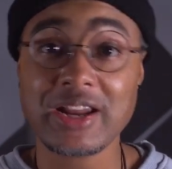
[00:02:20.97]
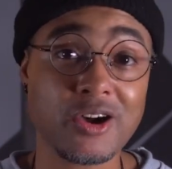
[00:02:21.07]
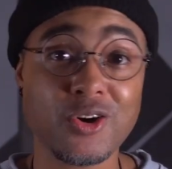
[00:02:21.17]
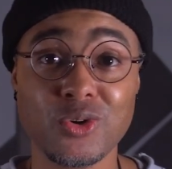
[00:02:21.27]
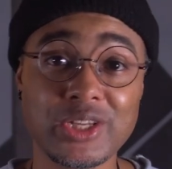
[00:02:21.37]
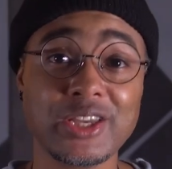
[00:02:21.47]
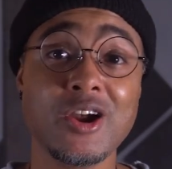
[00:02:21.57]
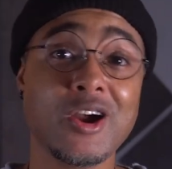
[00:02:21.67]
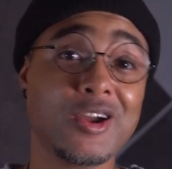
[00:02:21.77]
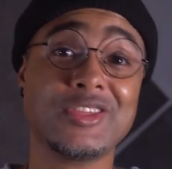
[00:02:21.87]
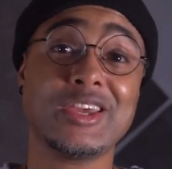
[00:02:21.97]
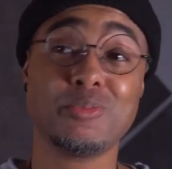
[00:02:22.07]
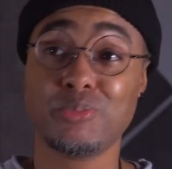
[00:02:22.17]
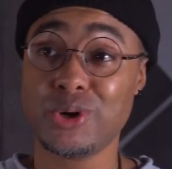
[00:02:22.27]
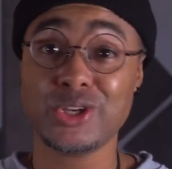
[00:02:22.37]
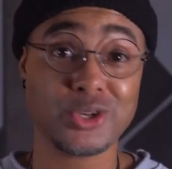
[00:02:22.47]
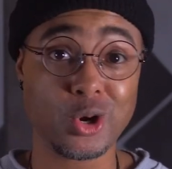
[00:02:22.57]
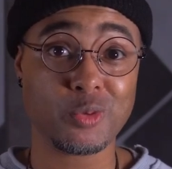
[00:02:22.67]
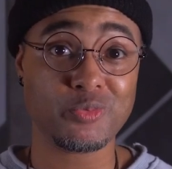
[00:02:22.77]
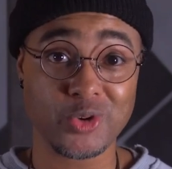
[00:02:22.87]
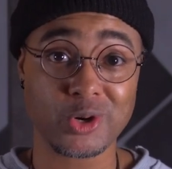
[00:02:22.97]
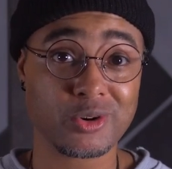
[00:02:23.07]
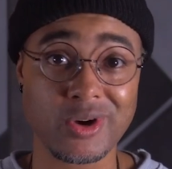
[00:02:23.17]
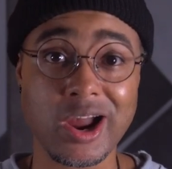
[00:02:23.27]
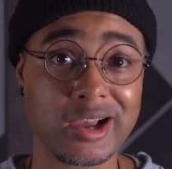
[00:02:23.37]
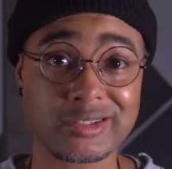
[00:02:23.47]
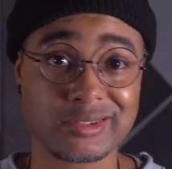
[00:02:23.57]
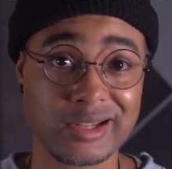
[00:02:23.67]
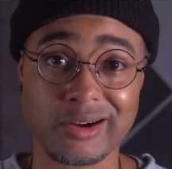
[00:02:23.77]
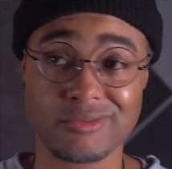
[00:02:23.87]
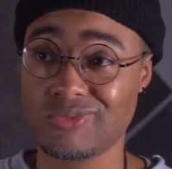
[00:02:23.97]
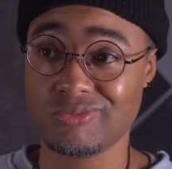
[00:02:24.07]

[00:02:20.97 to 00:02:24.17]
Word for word: Not only are they pretty dope for Crocs that are